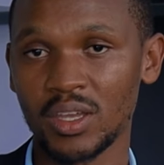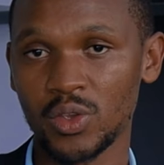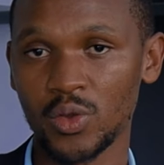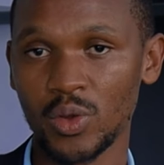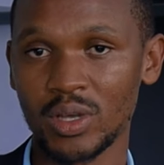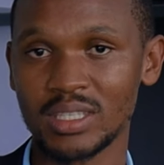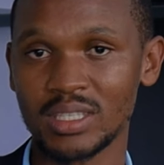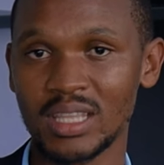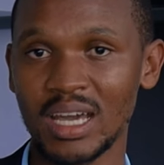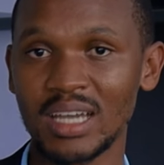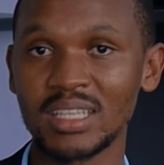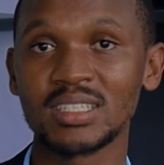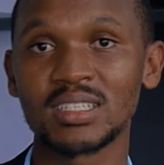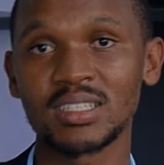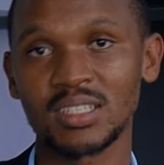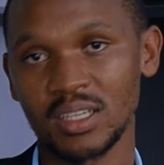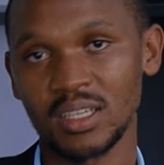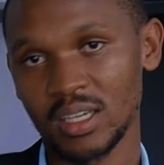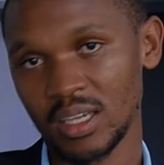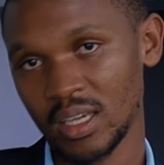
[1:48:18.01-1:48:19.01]
your starch
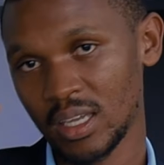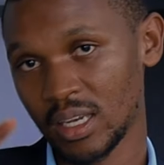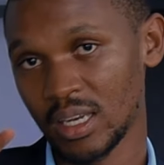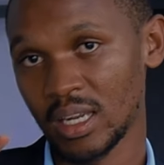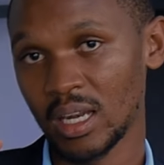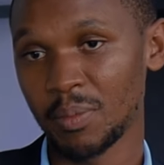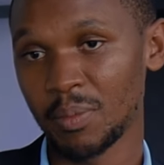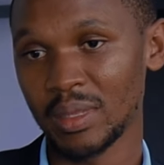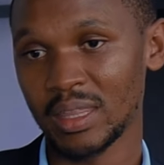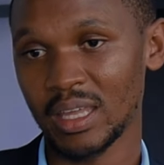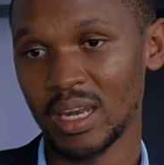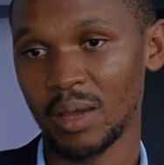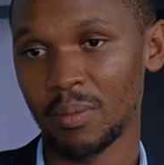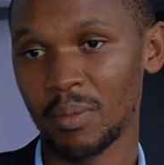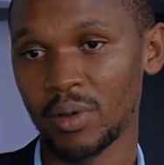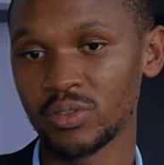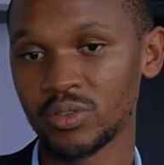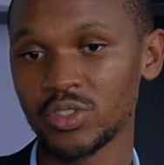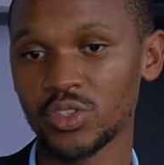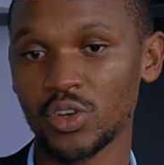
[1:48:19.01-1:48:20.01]
in limited
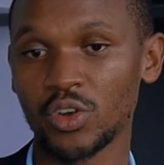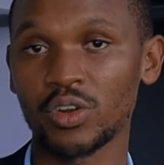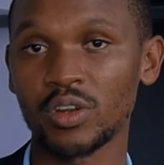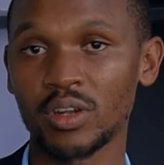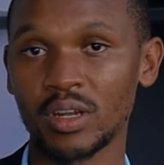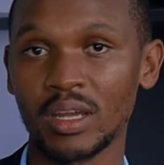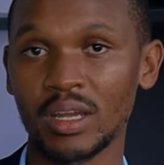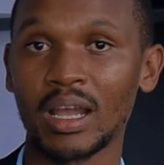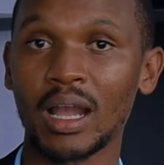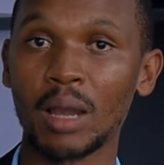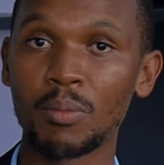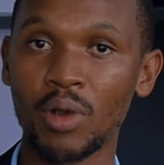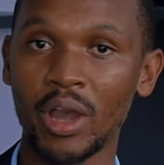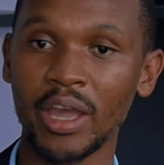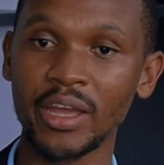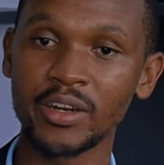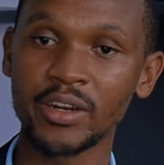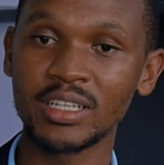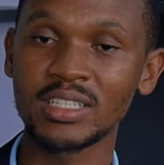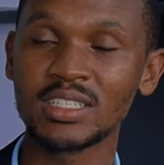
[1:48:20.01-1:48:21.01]
amounts or
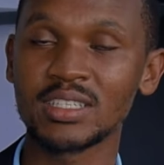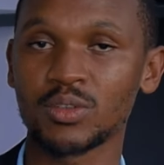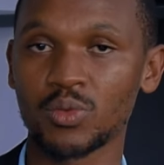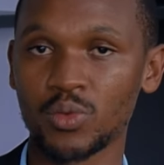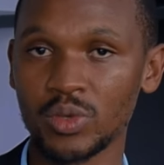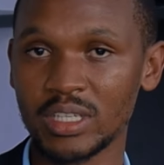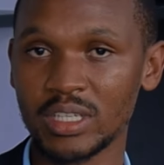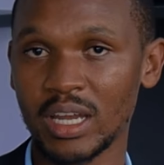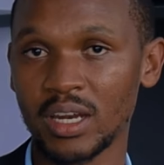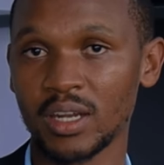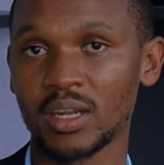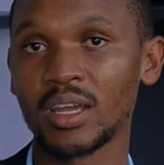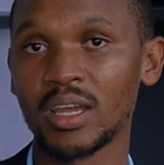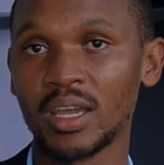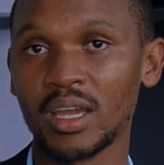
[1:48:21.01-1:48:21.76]
carbohydrates, which are